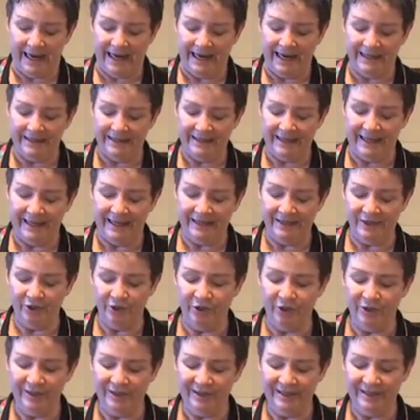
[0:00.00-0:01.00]
And it's
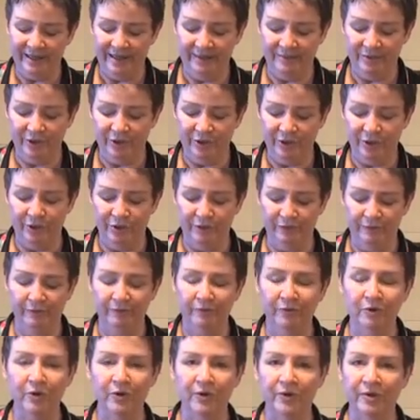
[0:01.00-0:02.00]
a good substitute
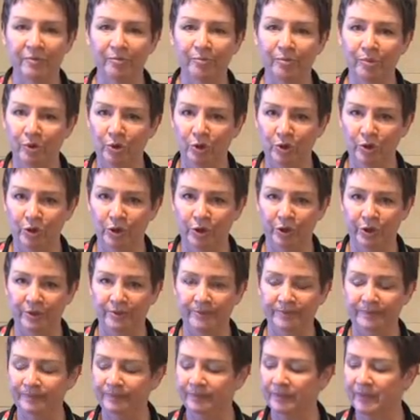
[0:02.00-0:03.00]
for the bulgur.
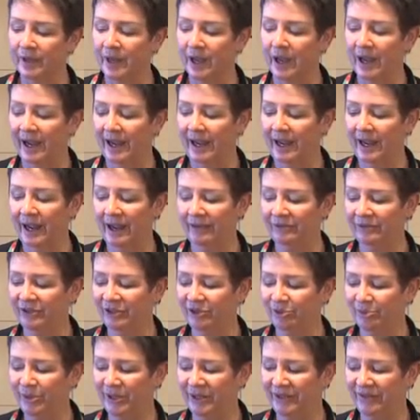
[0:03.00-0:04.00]
I have a
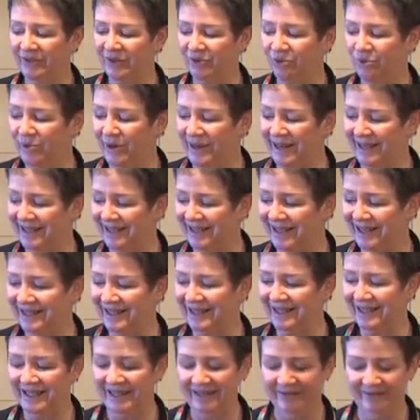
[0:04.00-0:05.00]
little bit of a wheat
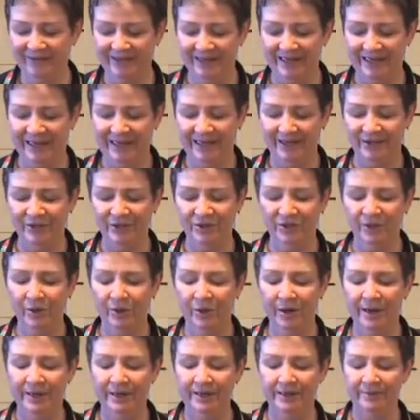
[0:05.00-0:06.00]
sensitivity, and
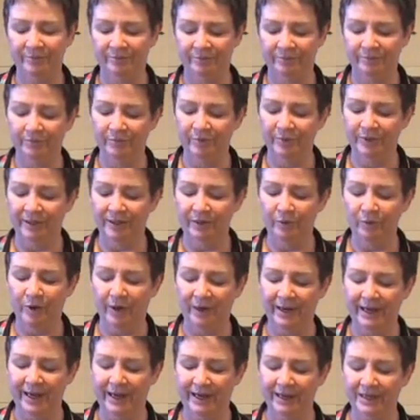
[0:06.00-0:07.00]
so I really
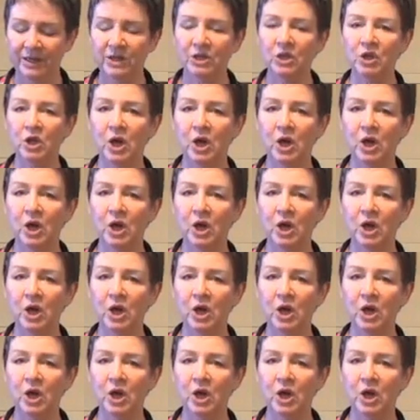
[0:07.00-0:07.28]
work at